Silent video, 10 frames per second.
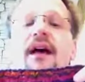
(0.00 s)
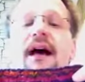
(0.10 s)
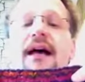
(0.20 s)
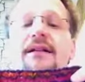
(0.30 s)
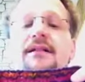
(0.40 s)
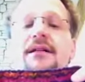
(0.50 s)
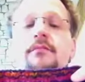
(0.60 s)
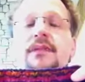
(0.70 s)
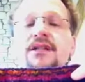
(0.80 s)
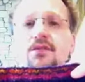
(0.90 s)
that
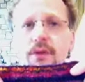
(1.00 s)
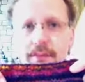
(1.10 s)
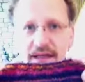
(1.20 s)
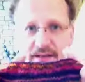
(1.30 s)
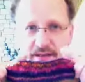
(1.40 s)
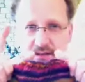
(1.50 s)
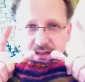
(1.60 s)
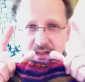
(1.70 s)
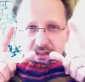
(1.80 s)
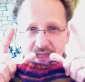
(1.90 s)
it's ribbing, so it's
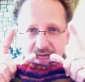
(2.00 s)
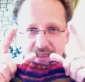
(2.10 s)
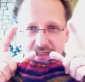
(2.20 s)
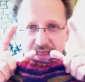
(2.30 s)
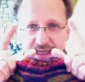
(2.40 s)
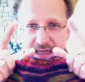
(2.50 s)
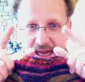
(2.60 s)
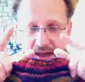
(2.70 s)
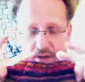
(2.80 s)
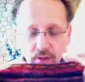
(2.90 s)
going to tighten
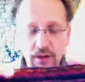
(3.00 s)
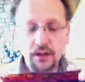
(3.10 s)
anyhow.